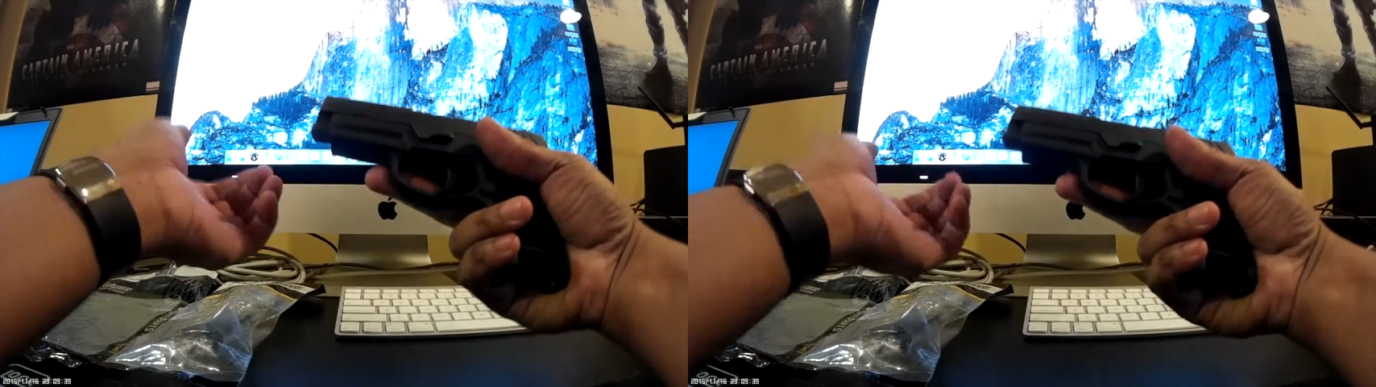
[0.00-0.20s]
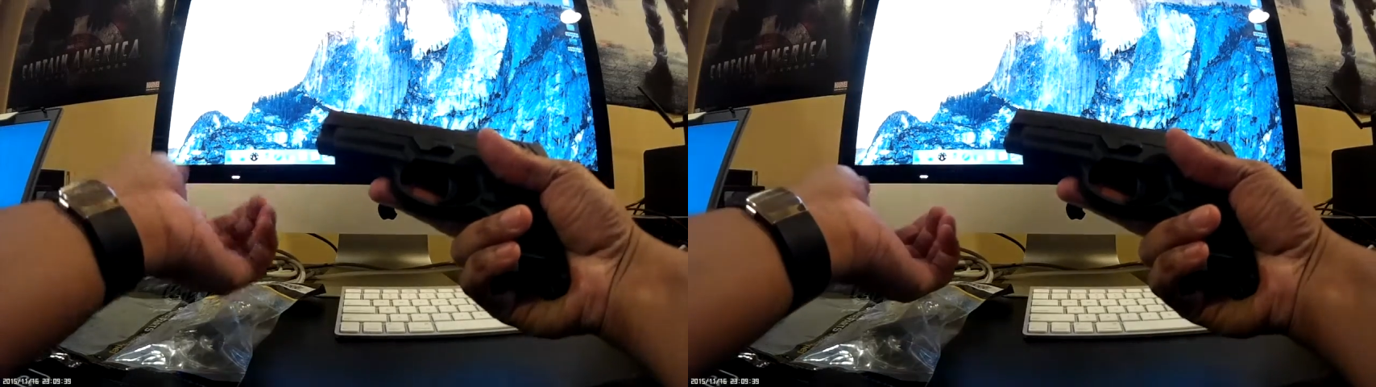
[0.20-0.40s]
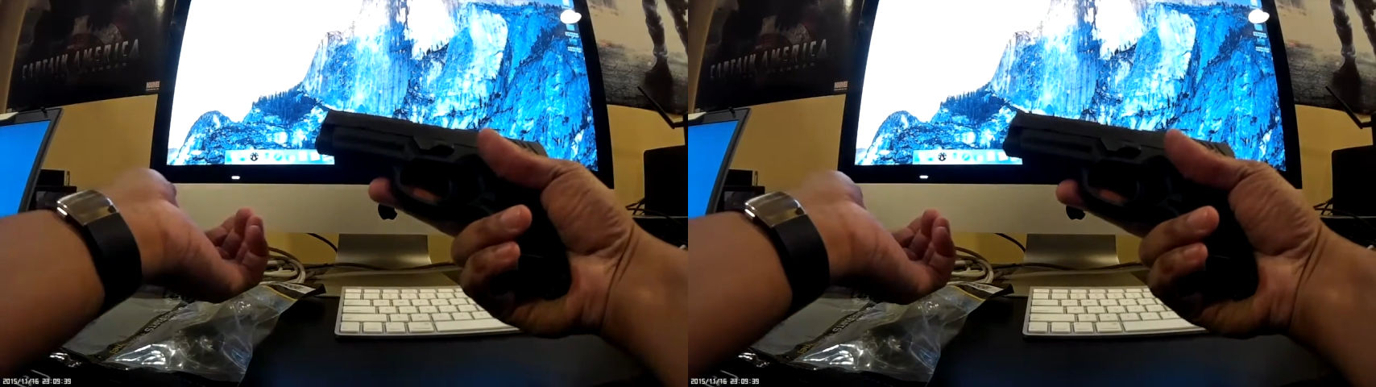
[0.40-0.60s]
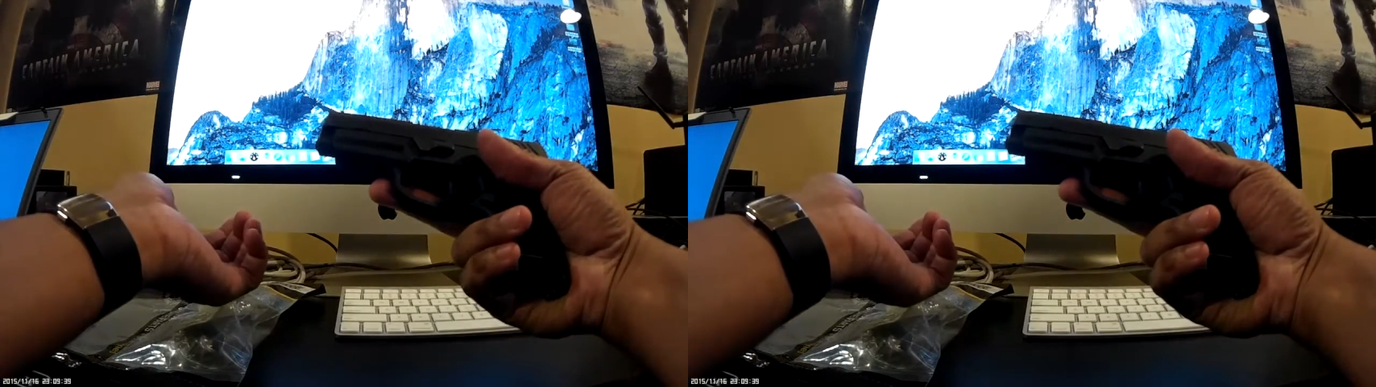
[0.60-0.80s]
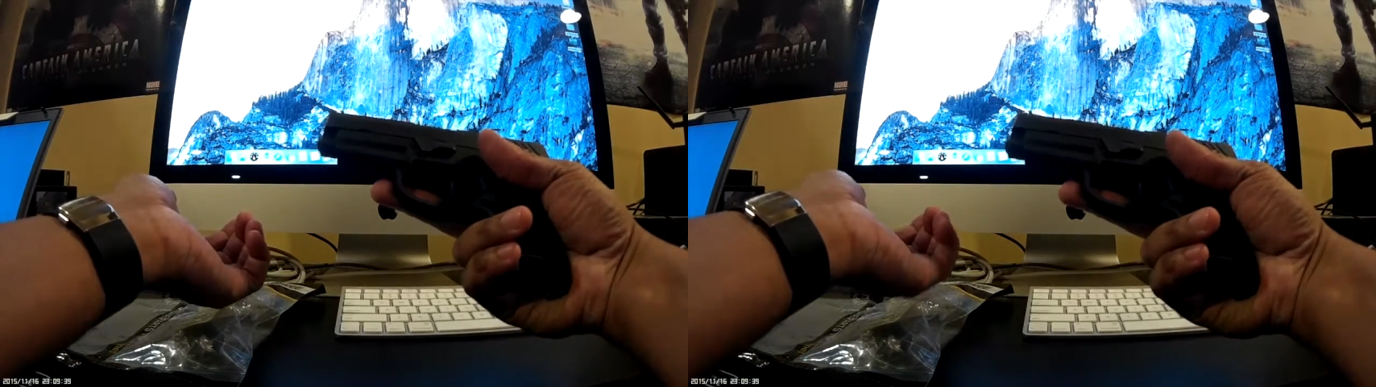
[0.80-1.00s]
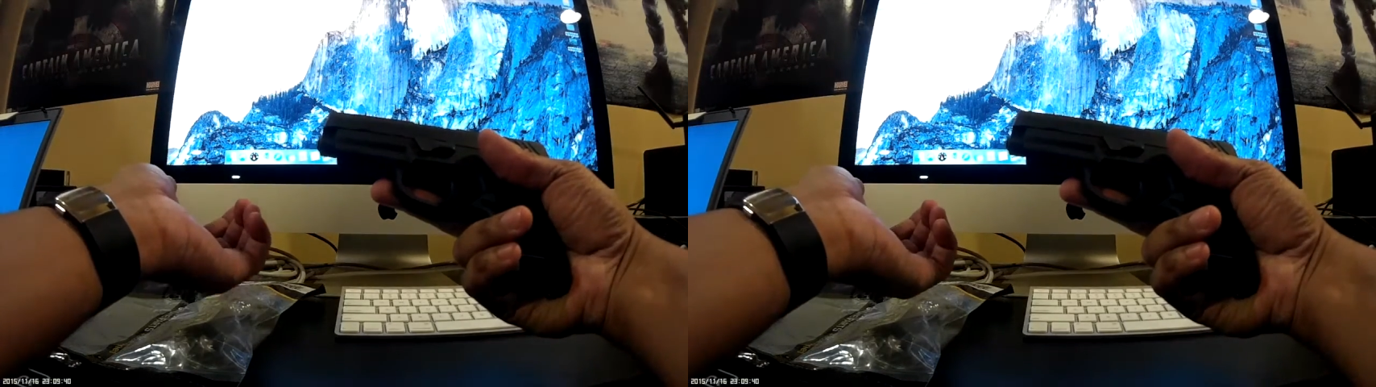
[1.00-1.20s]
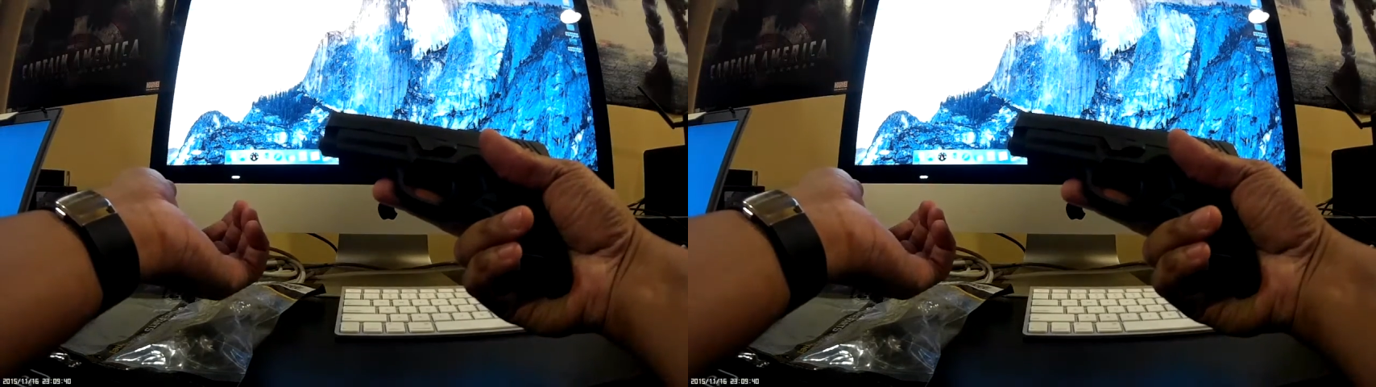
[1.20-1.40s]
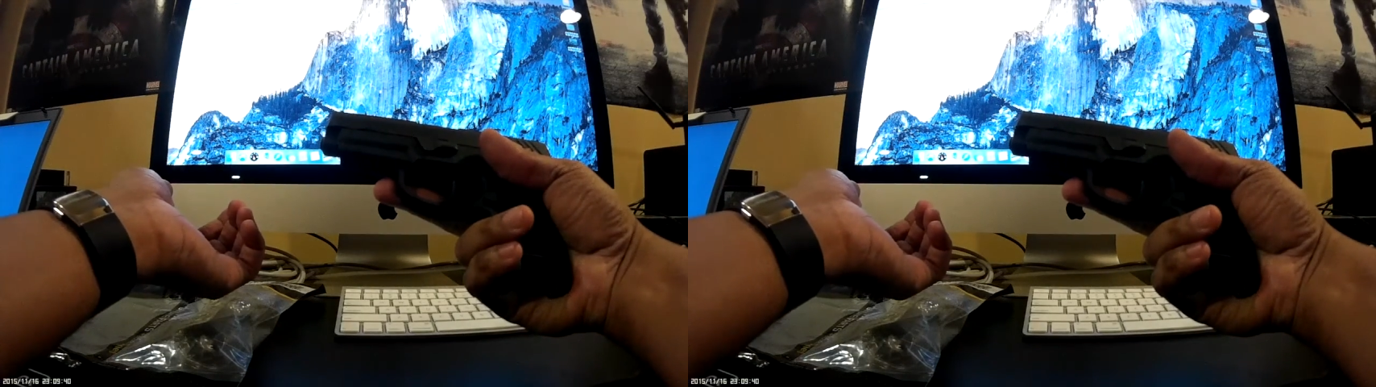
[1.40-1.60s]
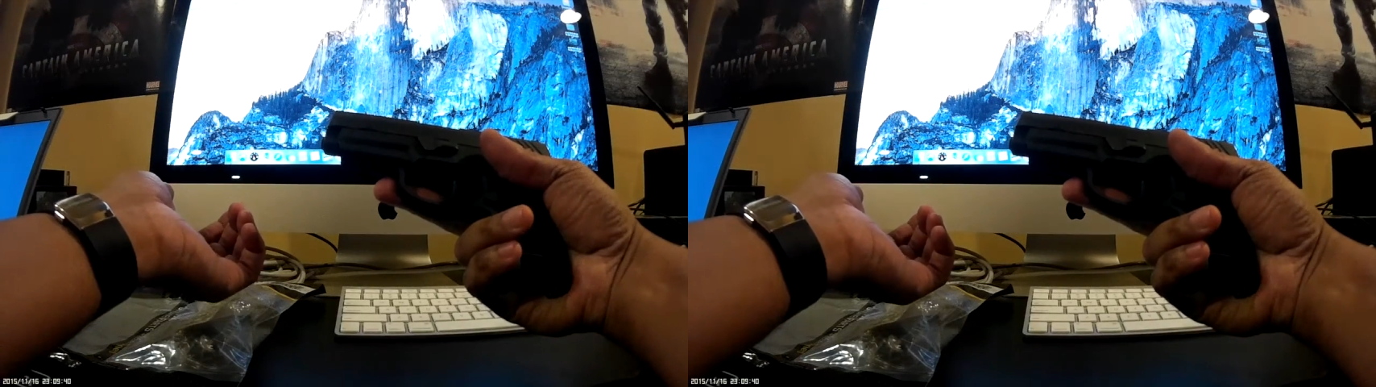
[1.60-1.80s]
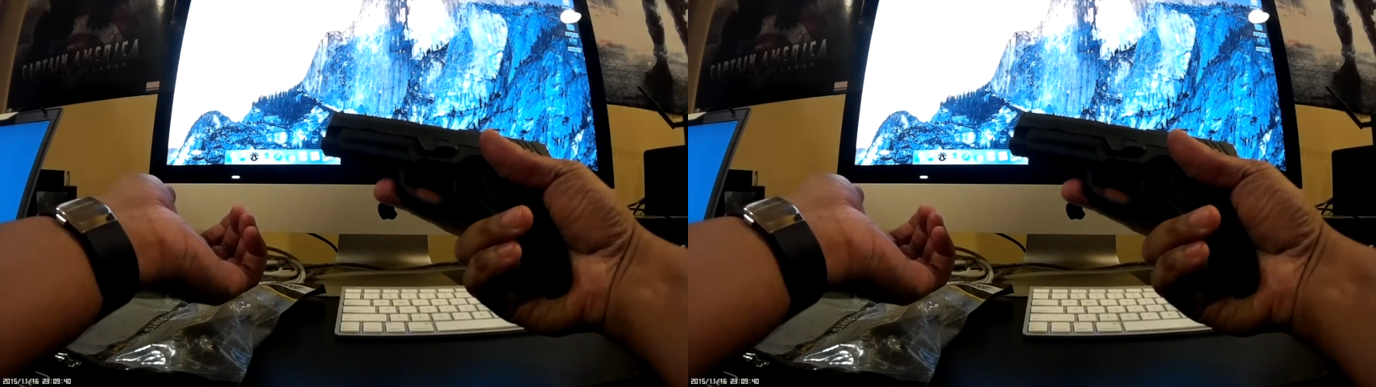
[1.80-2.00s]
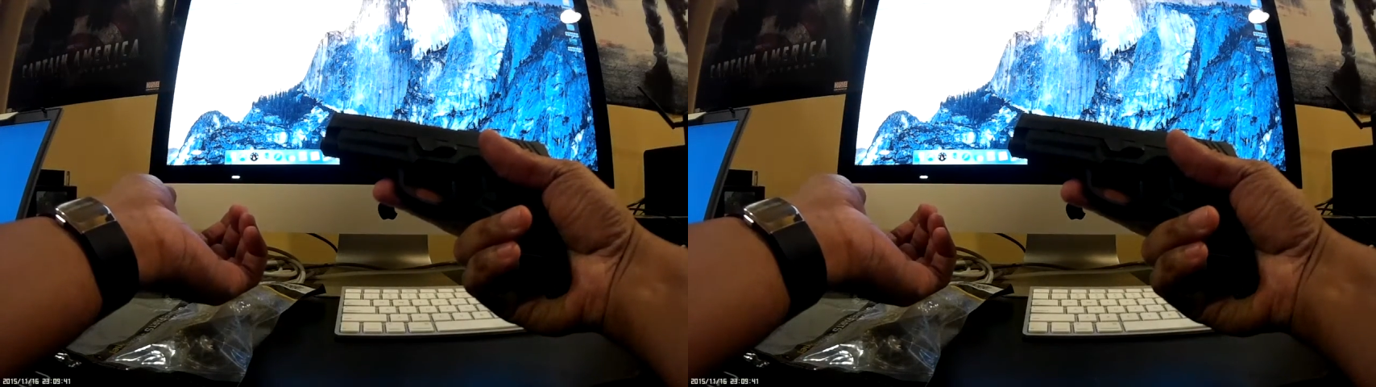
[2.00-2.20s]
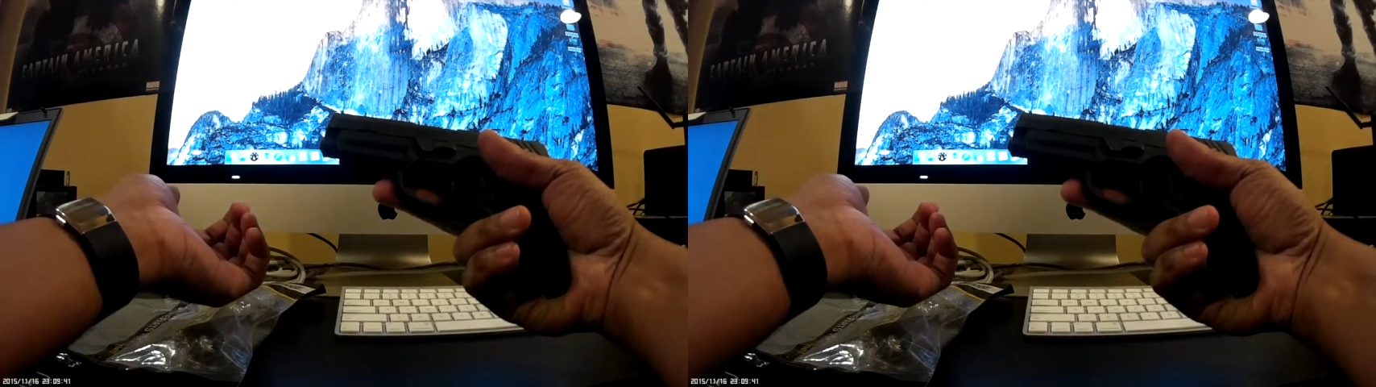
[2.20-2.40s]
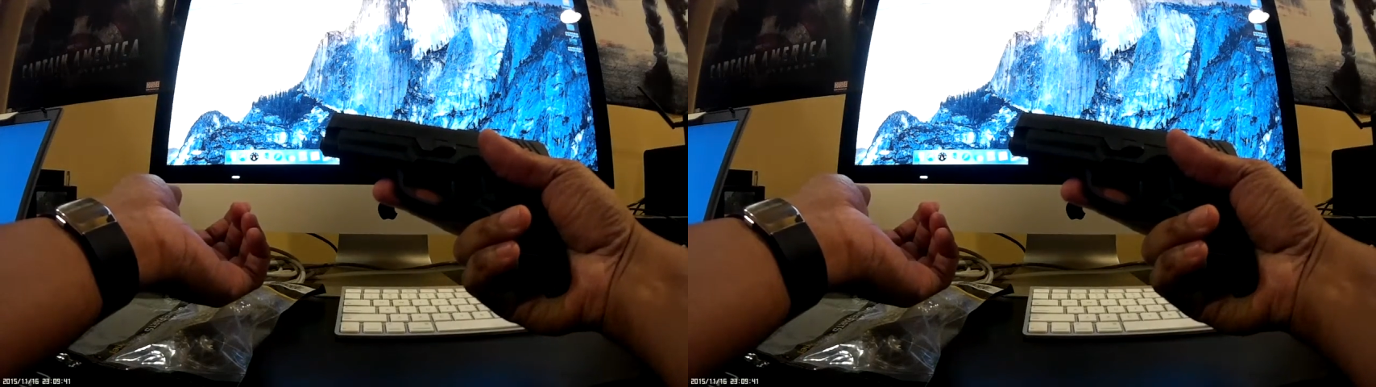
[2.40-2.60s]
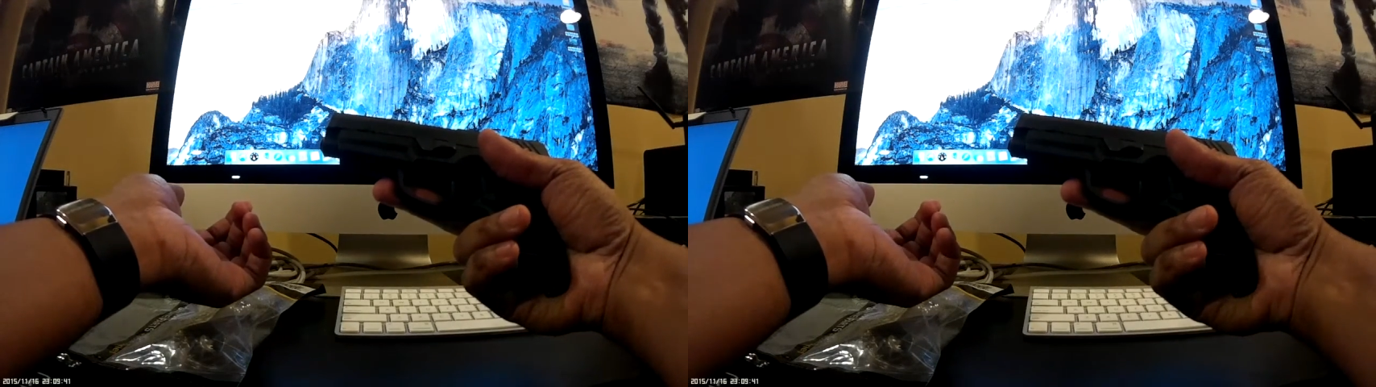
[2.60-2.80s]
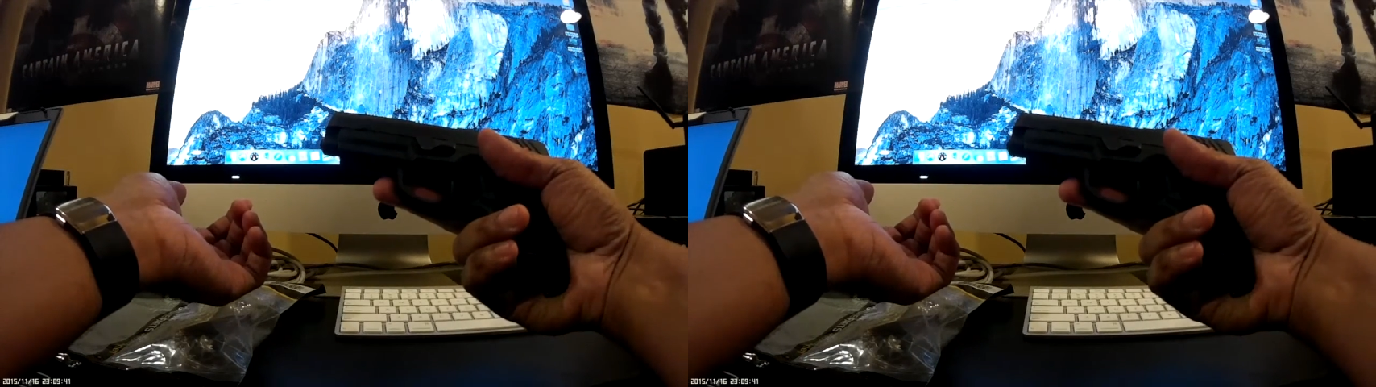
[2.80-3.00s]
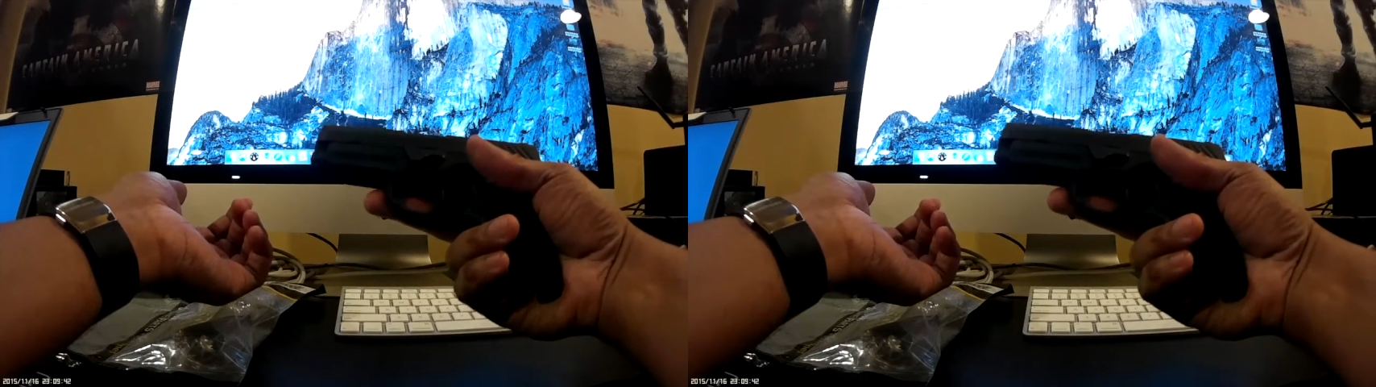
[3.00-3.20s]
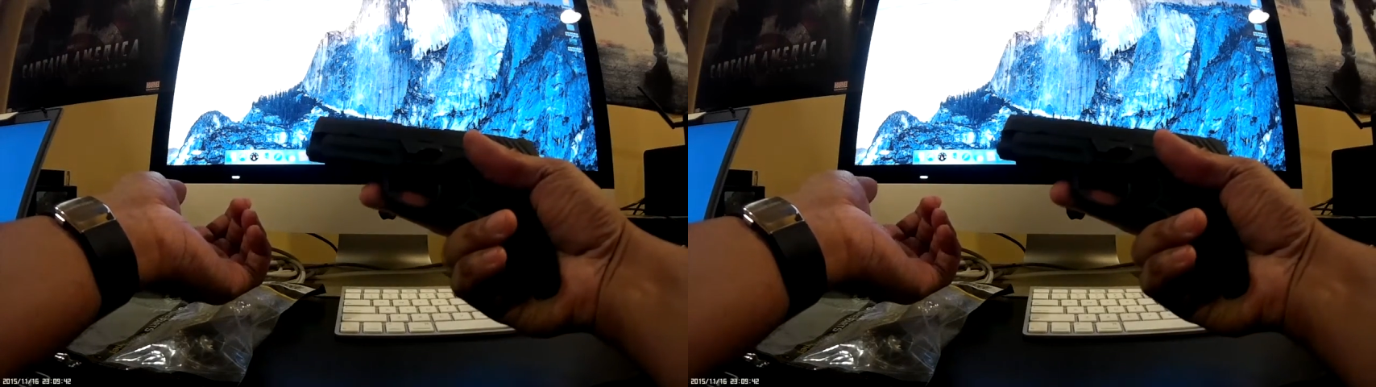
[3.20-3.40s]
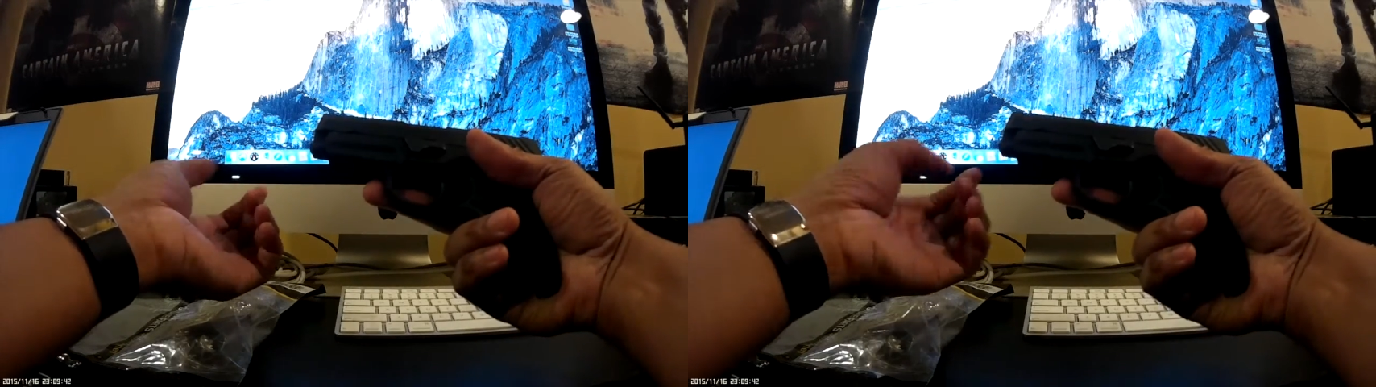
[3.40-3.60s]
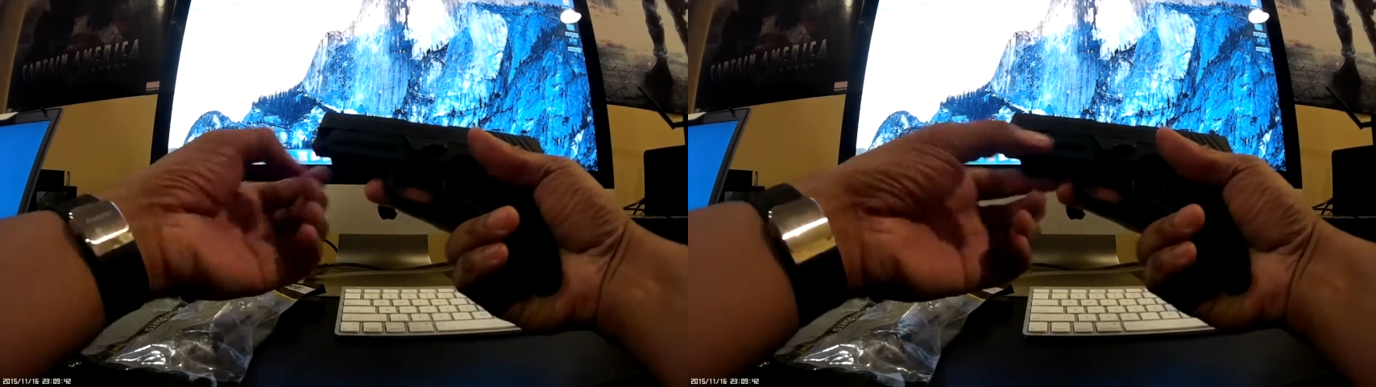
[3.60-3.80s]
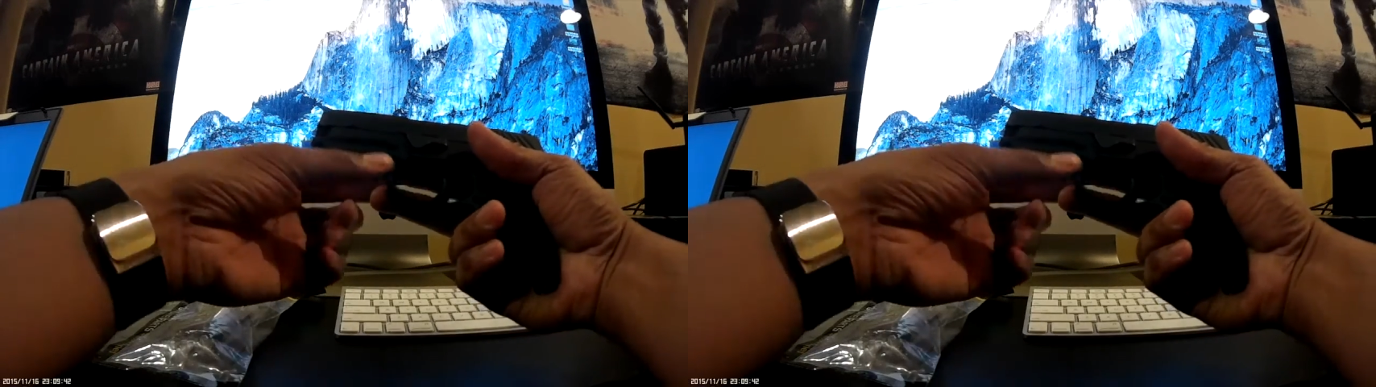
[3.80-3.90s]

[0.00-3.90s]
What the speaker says: [unreadable: no face in view]